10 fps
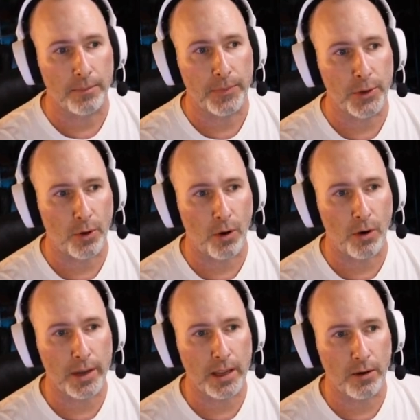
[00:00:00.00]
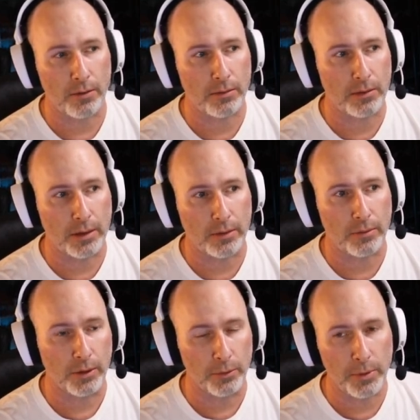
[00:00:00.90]
You're already on, a
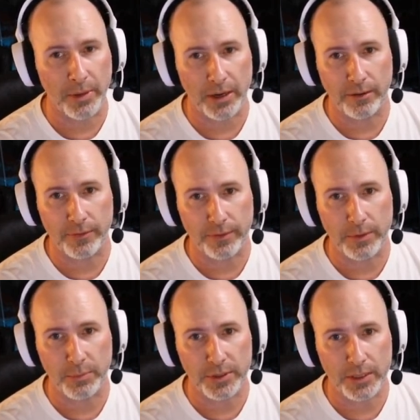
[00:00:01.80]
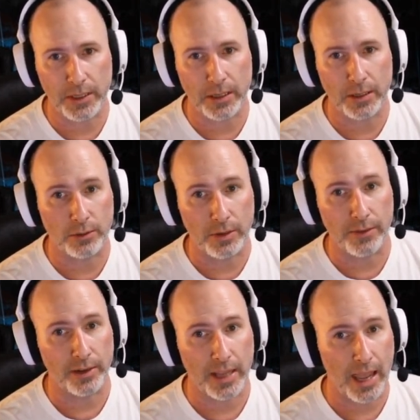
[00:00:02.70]
little bit better than 50% to
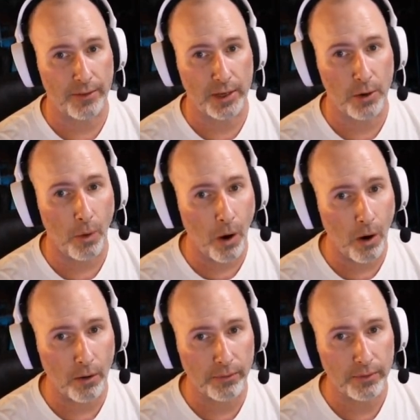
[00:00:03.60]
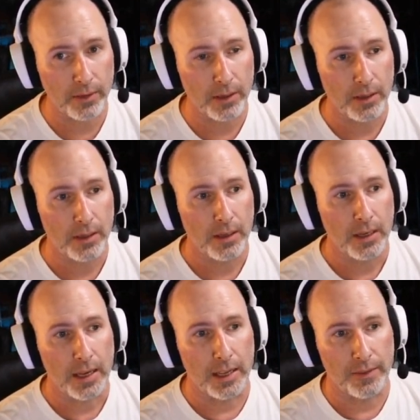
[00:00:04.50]
even have it go off,
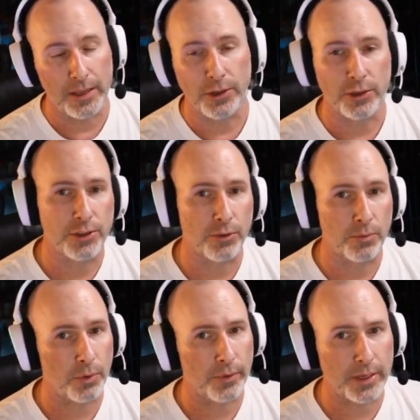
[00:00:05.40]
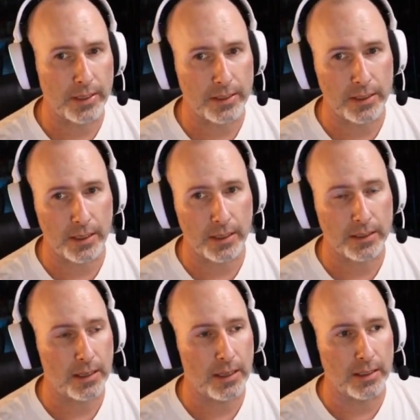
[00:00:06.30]
and then you're still rolling the d6.
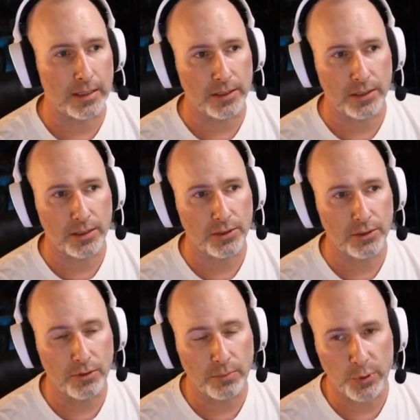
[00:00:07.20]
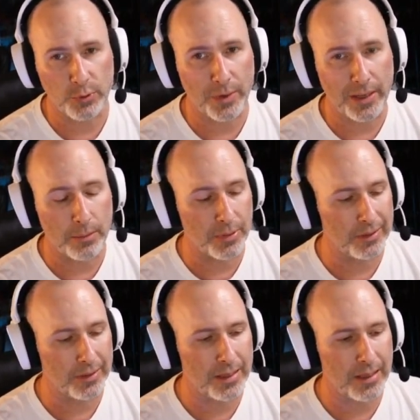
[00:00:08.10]
It's just a super swingy
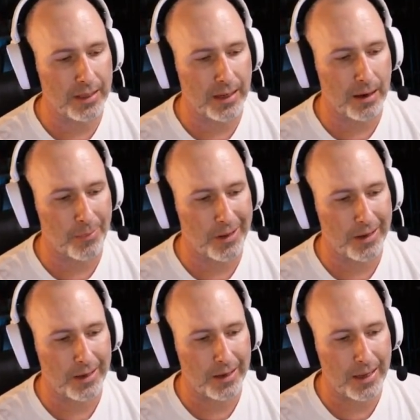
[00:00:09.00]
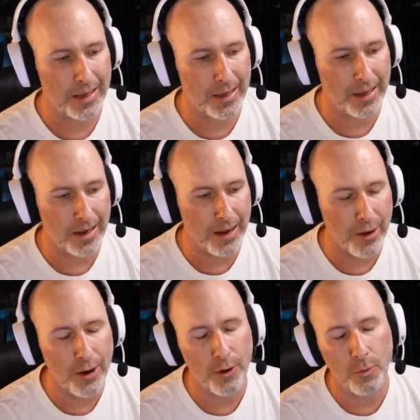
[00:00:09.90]
ability that I'm like,
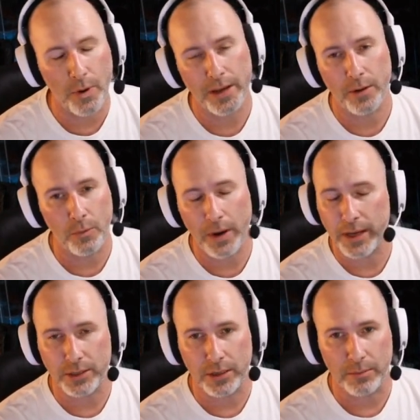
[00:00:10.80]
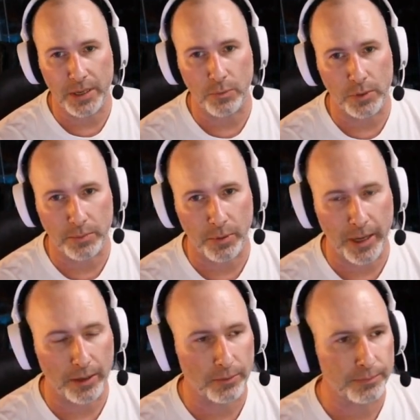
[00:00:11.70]
no way should it be once per
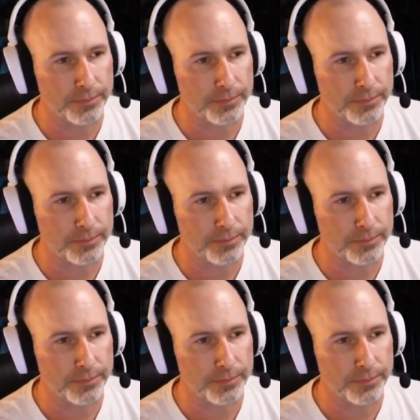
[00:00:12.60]
battle.